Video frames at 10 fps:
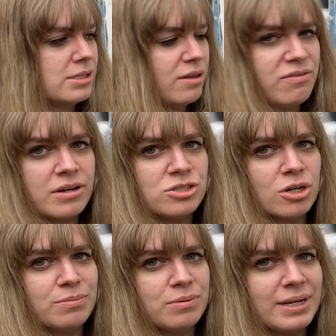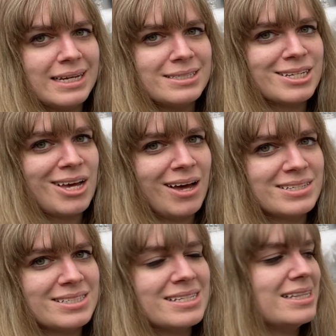the first job is to
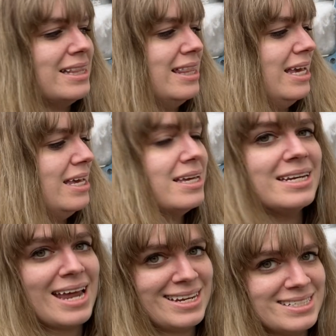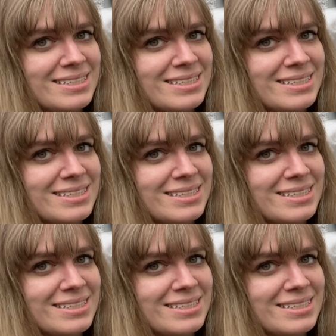cut the net.